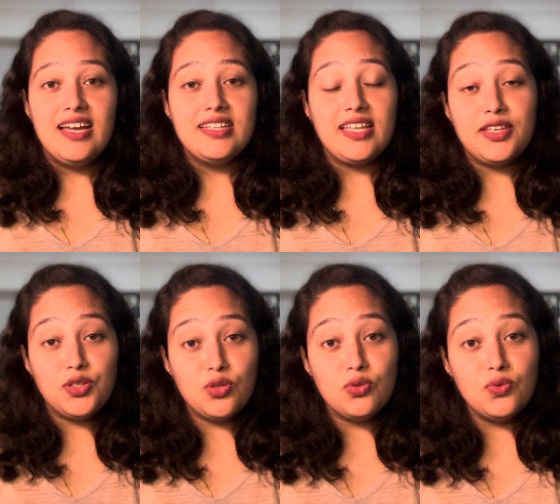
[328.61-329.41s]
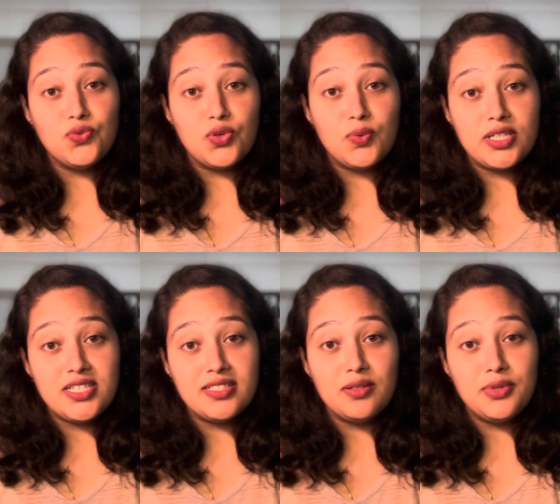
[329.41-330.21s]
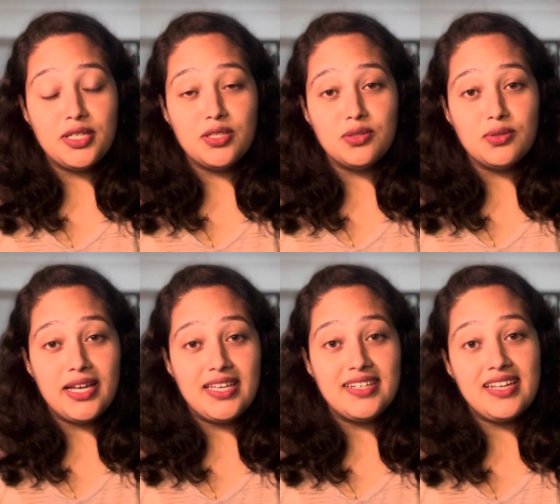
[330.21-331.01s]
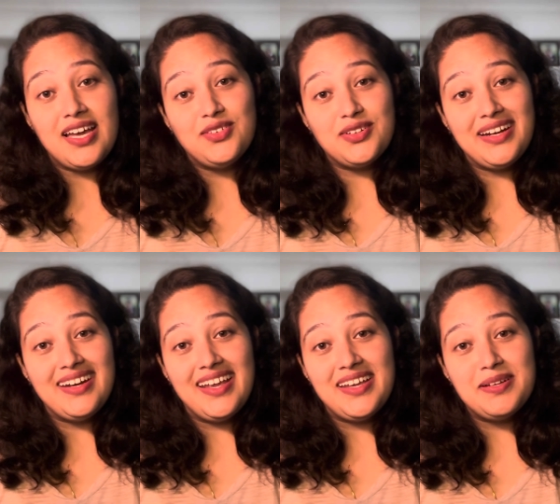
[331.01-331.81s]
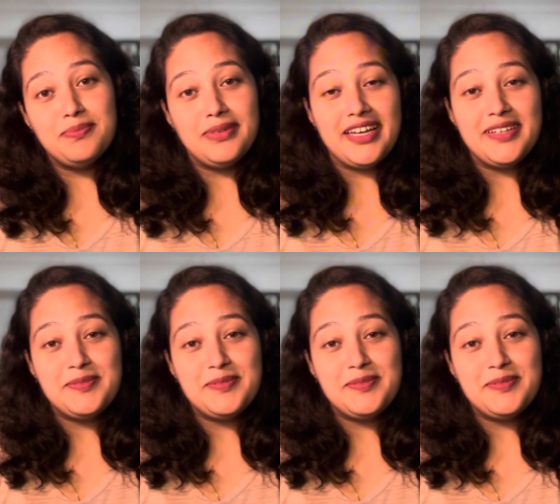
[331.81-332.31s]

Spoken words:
Thank you for watching the video and have a great day. Bye.